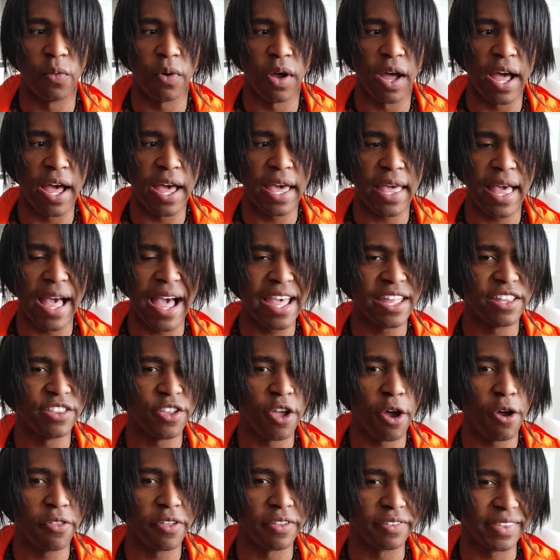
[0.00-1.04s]
I
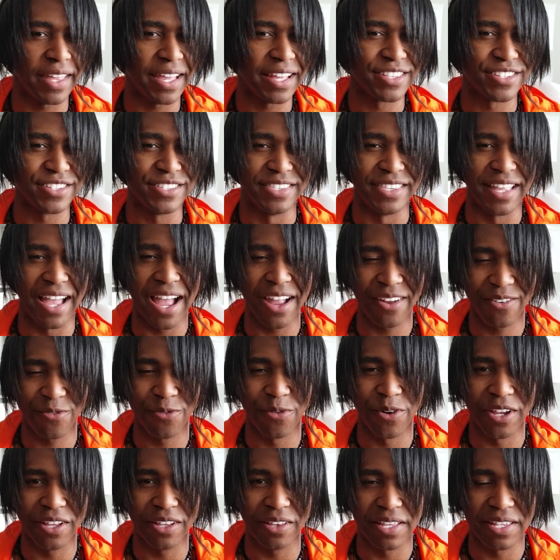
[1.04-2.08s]
know that that's not
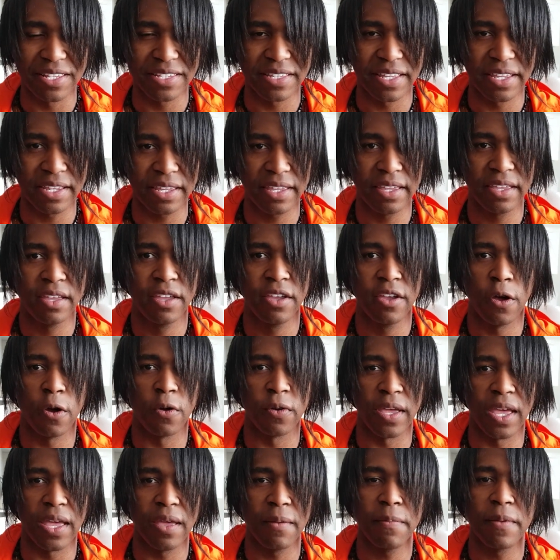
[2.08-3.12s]
realistic,
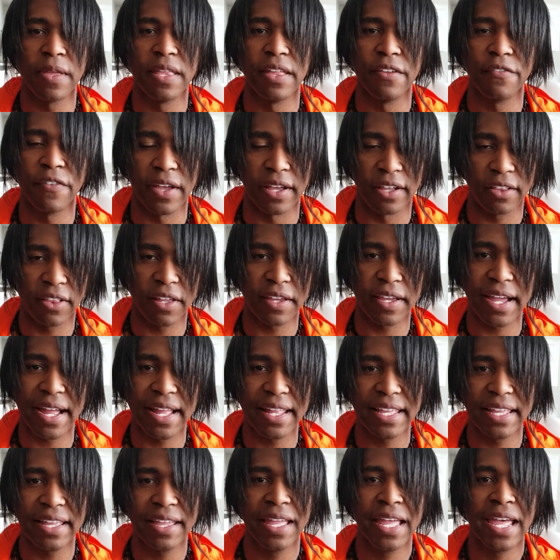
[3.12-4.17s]
okay? And if I click on
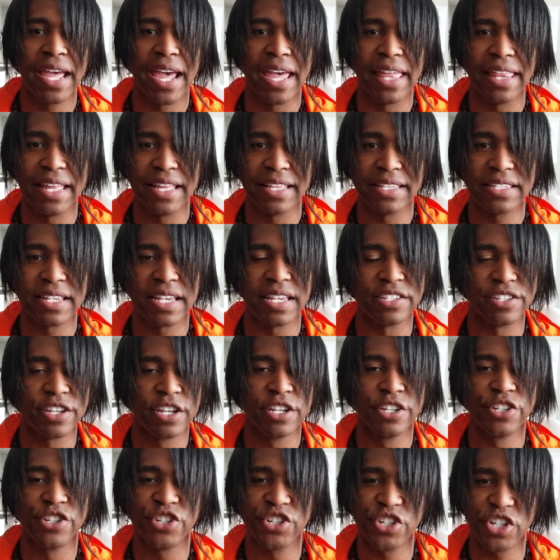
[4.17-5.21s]
it and it says
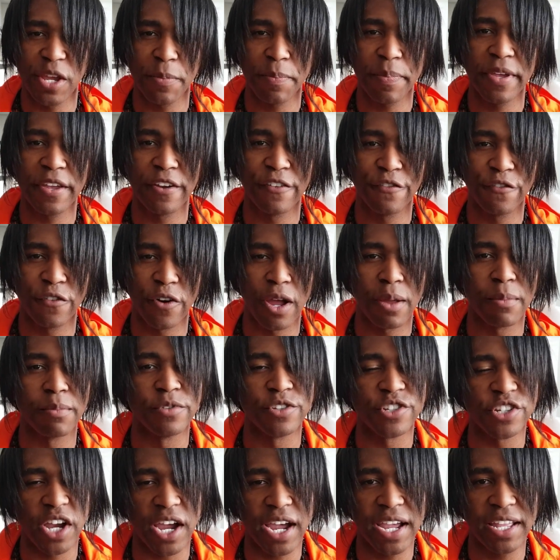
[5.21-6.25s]
shipping from
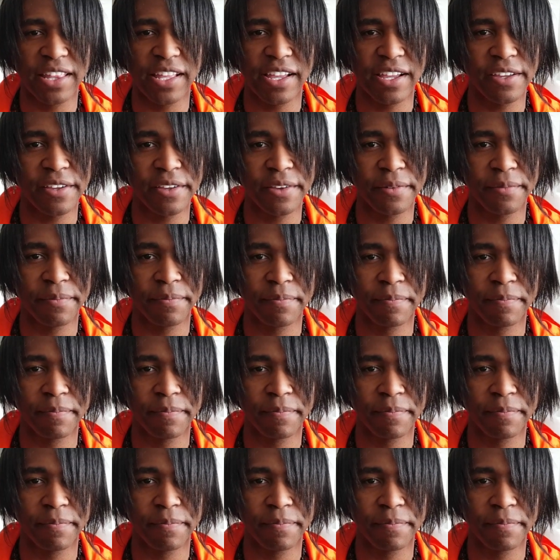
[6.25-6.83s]
China,